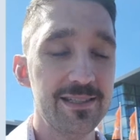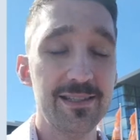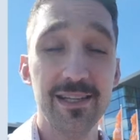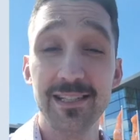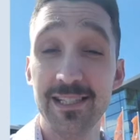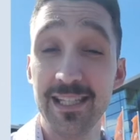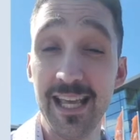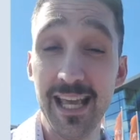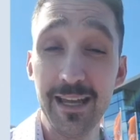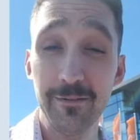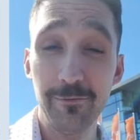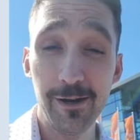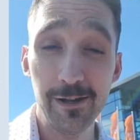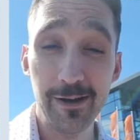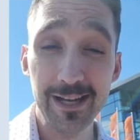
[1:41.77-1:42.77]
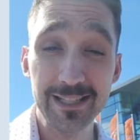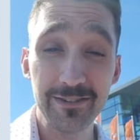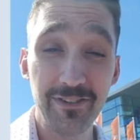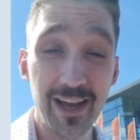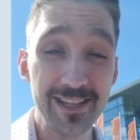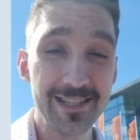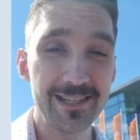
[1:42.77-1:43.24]
the decay of
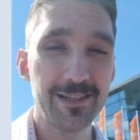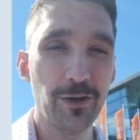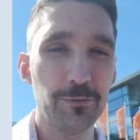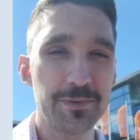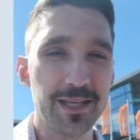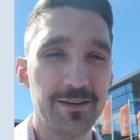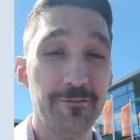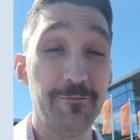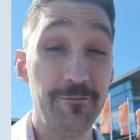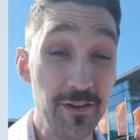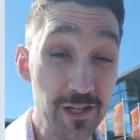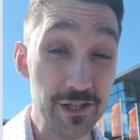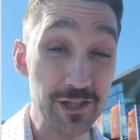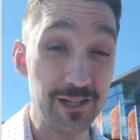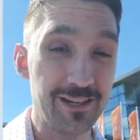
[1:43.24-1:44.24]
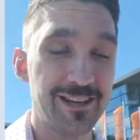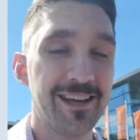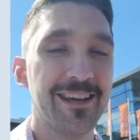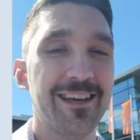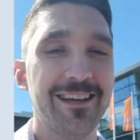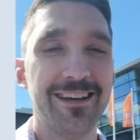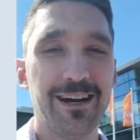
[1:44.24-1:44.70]
radioactive isotopes and fission
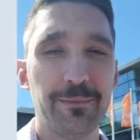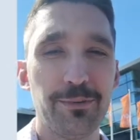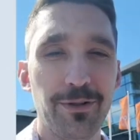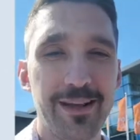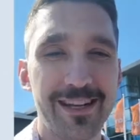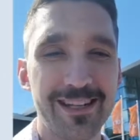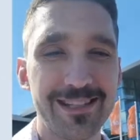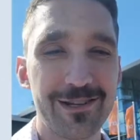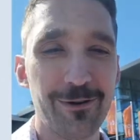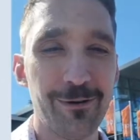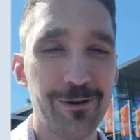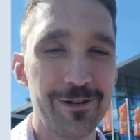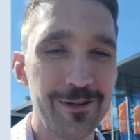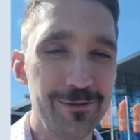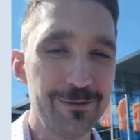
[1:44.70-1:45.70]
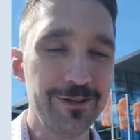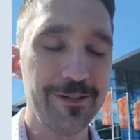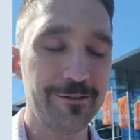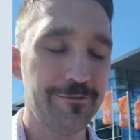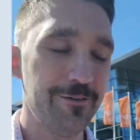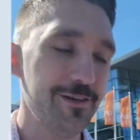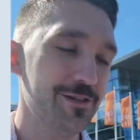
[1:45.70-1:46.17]
in our planet's core,
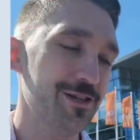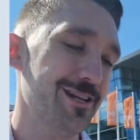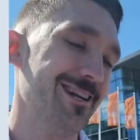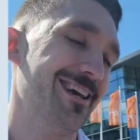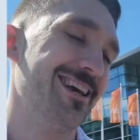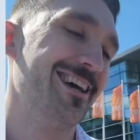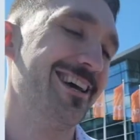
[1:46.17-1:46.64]
nuclear fission.